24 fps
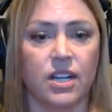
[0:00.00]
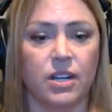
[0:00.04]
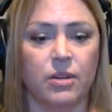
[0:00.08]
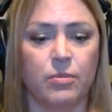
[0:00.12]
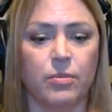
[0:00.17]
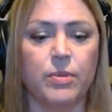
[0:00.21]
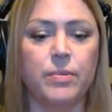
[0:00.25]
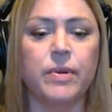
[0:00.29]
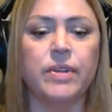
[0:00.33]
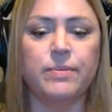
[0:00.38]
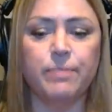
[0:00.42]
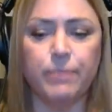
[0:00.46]

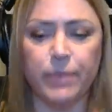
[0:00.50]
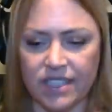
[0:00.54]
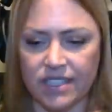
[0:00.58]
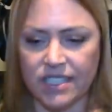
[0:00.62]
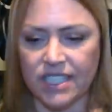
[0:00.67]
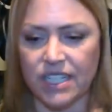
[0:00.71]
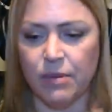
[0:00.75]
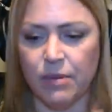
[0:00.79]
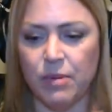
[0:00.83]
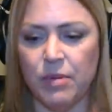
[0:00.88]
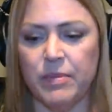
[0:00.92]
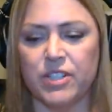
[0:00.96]
Um, but, but by
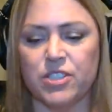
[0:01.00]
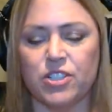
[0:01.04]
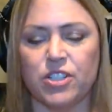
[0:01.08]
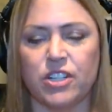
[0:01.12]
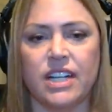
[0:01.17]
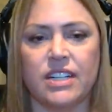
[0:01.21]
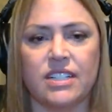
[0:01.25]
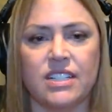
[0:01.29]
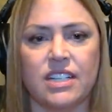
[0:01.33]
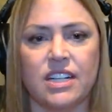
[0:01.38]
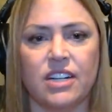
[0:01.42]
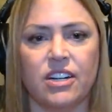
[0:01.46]
the time a
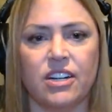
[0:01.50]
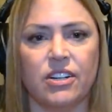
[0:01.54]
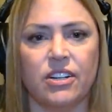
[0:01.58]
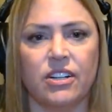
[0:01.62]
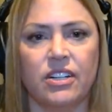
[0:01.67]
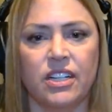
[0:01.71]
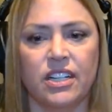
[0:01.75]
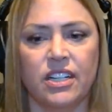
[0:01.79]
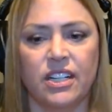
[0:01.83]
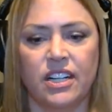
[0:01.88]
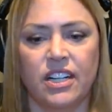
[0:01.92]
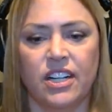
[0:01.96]
measure gets
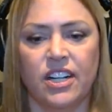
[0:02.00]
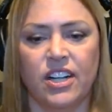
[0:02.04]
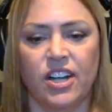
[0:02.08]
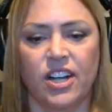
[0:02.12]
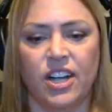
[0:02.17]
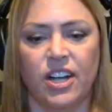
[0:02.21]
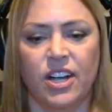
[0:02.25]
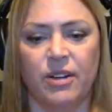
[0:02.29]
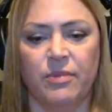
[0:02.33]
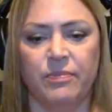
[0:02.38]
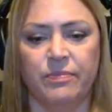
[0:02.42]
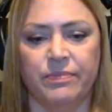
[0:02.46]
there,
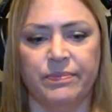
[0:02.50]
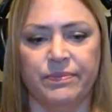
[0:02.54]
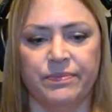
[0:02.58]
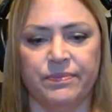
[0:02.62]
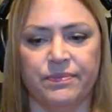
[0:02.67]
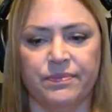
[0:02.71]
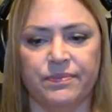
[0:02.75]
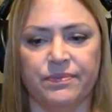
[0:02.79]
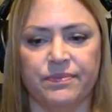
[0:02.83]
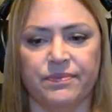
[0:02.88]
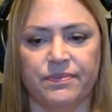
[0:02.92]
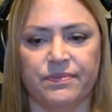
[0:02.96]
um,
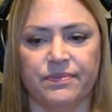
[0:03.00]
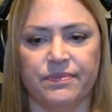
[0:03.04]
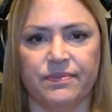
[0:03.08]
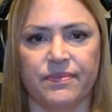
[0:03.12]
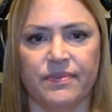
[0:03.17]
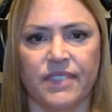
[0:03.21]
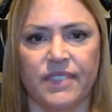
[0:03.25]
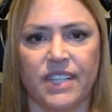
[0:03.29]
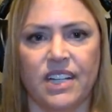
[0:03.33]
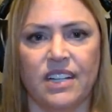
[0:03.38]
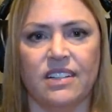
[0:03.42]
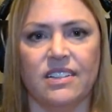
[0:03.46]

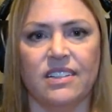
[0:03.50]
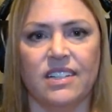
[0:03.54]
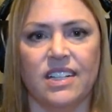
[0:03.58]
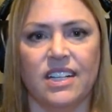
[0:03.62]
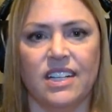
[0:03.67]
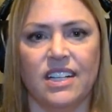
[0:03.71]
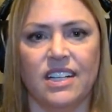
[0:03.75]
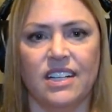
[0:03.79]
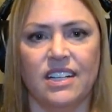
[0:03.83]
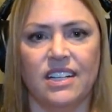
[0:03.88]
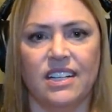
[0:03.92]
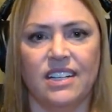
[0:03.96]

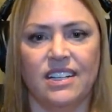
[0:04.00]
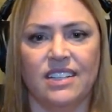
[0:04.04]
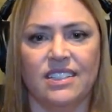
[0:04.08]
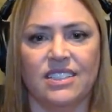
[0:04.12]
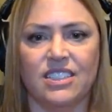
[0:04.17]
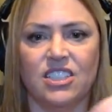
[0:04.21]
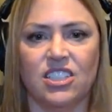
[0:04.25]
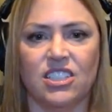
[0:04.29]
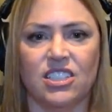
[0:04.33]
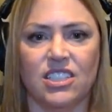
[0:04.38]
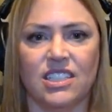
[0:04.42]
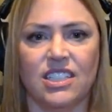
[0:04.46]
it
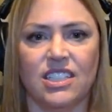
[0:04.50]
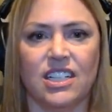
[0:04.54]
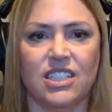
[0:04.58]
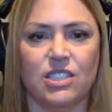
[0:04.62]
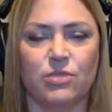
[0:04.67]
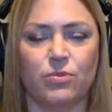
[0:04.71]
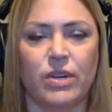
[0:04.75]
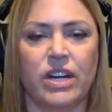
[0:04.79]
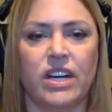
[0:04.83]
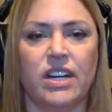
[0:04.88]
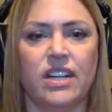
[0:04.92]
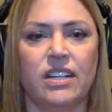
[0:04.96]
it's just
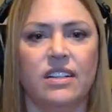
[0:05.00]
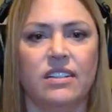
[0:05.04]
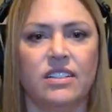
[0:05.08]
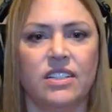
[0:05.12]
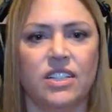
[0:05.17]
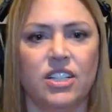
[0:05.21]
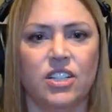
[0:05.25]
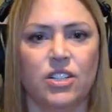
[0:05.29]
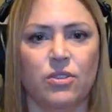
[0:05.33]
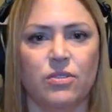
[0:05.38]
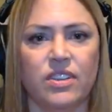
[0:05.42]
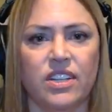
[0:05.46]
it's
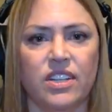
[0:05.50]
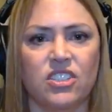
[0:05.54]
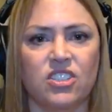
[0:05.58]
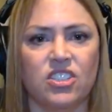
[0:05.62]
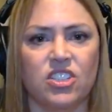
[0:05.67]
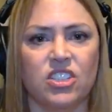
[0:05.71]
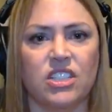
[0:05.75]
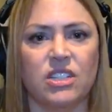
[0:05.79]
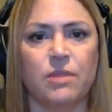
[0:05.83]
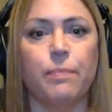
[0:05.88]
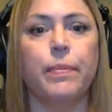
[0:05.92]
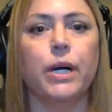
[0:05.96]
ready. You know,
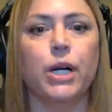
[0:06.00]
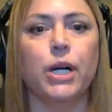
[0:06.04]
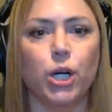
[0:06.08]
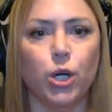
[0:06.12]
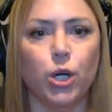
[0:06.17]
it's just a